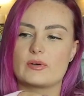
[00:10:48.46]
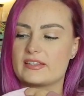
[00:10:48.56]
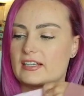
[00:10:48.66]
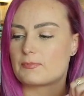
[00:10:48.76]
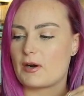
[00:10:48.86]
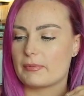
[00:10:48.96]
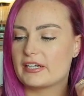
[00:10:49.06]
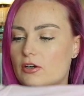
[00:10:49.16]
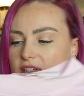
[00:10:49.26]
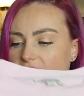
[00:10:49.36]
I think it's probably
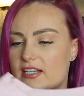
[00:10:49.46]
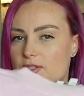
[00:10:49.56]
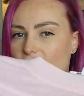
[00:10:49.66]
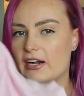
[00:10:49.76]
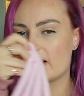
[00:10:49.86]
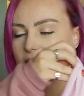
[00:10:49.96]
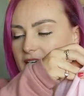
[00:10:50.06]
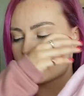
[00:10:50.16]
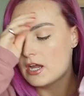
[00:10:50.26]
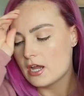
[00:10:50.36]
an oversized sweater anyways.
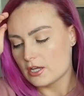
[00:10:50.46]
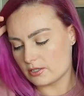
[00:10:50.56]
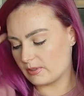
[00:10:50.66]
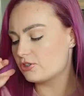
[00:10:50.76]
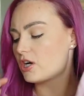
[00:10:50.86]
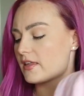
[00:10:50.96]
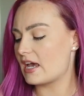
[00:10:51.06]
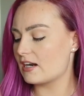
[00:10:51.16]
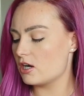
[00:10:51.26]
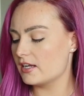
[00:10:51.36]
So I'm gonna try
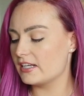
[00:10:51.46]
that on.